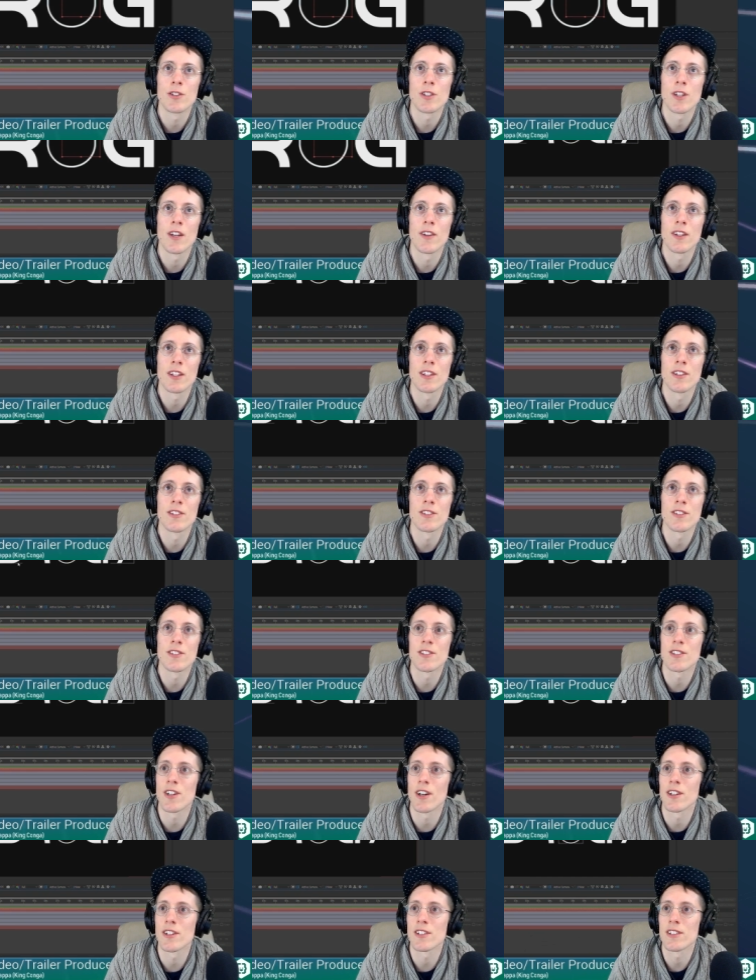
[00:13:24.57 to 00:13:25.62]
I think you
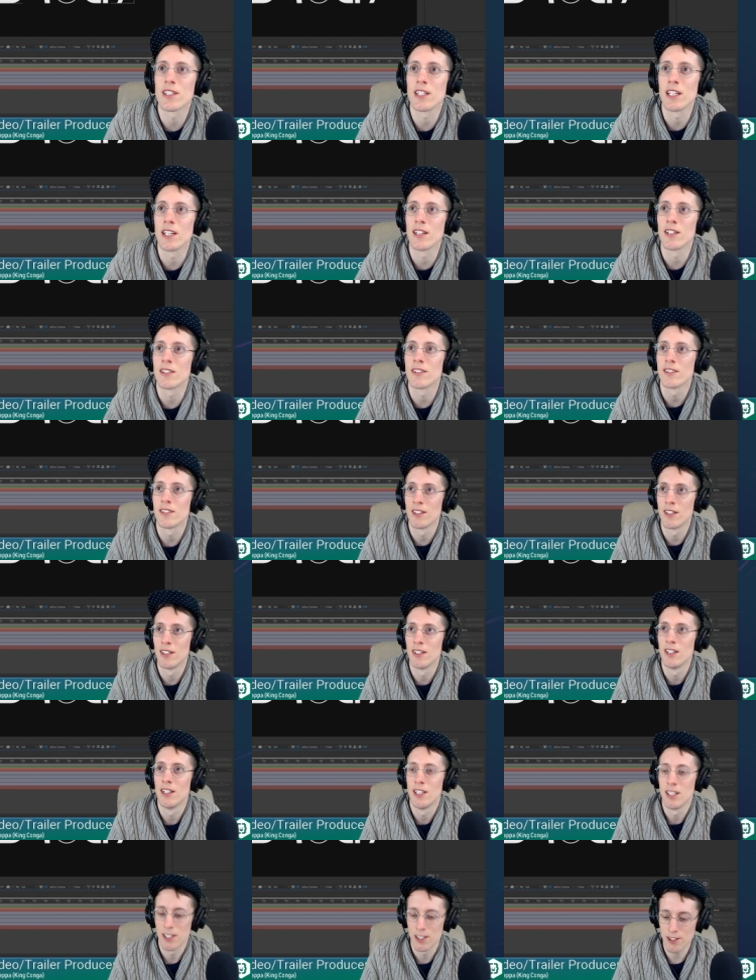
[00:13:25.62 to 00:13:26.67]
start to see
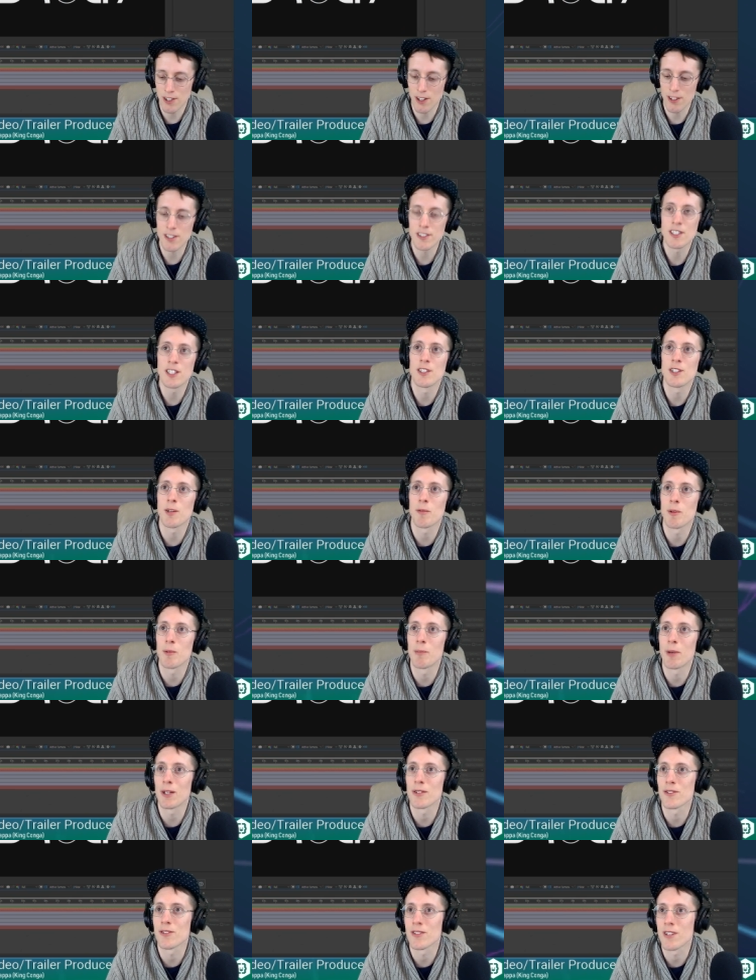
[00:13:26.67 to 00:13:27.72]
some of the
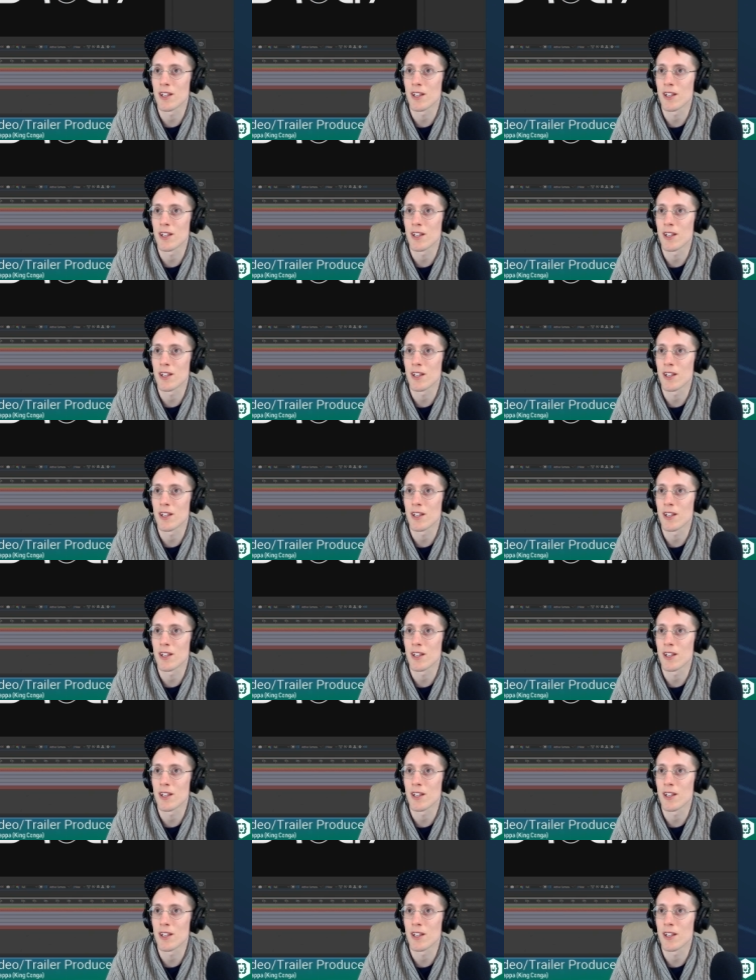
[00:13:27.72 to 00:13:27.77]
pixels,